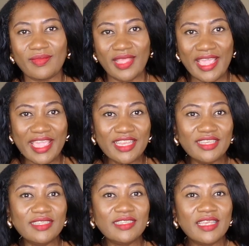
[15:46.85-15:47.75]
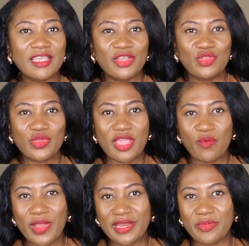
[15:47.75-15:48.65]
and you
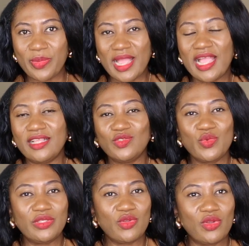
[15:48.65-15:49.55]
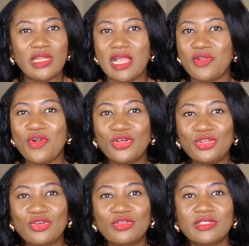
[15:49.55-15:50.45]
can wear the pants with other
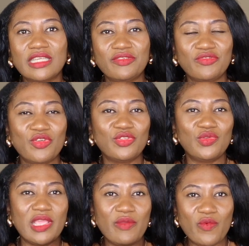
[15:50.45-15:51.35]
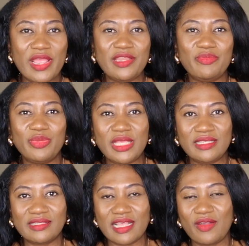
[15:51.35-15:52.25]
colors, and of course you can wear the
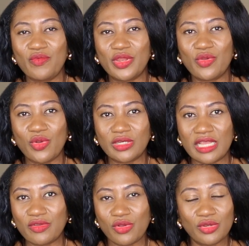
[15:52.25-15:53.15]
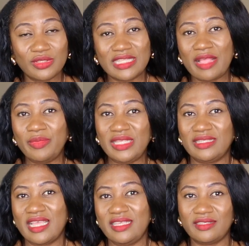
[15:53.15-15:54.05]
blazer with other colors. That
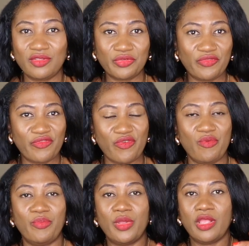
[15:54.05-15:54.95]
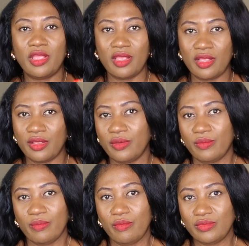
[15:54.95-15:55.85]
blazer is not from
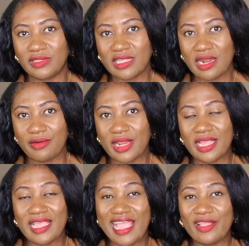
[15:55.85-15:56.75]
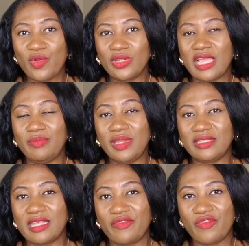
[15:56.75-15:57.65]
Zara. I got that
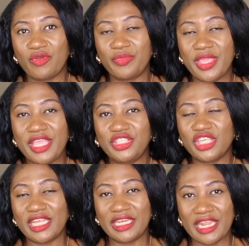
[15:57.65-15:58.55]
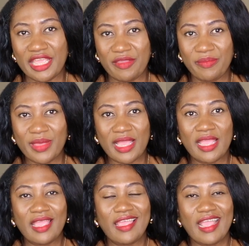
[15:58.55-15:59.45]
blazer from H&M.
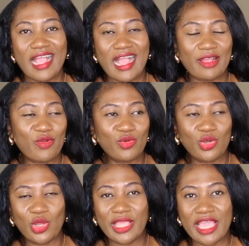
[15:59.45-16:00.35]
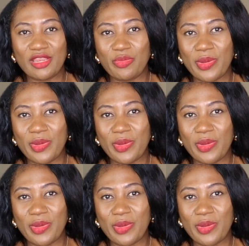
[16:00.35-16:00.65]
I could not get the